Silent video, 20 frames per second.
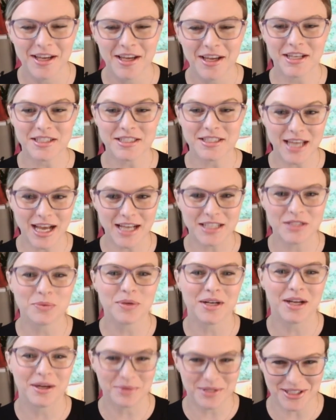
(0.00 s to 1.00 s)
because that's
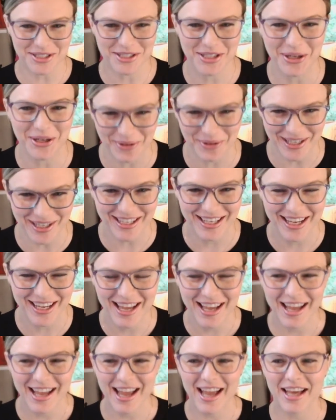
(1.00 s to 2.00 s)
what I was doing.
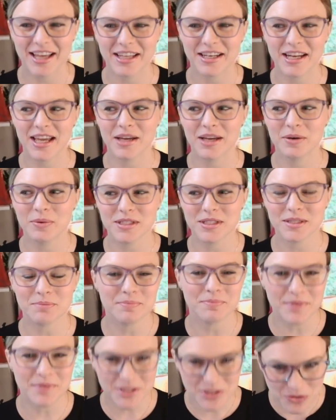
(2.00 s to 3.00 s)
And it was
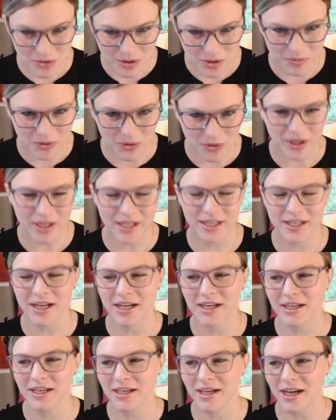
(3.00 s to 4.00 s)
miserable. And
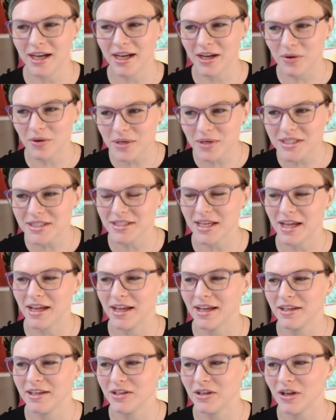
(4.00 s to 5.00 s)
I always
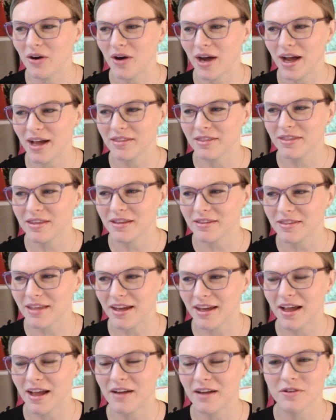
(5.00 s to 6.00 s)
say, I think
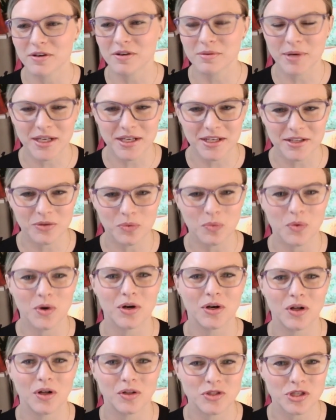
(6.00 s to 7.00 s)
that everybody in the
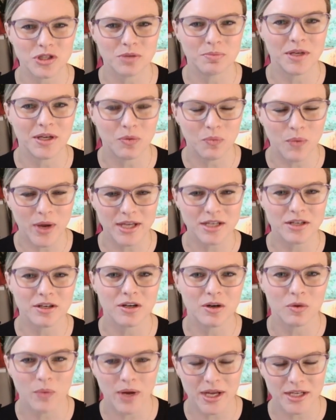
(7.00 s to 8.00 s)
world should be a
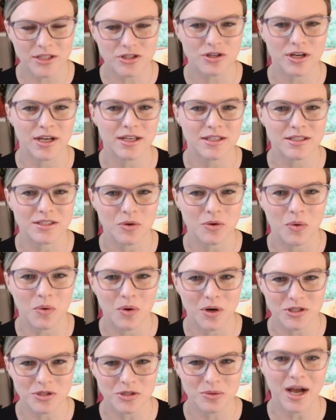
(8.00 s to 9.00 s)
waiter, a waitress,
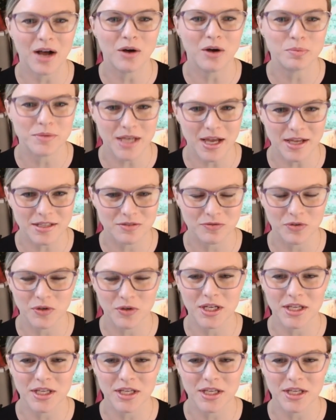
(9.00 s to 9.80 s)
or do help desk for a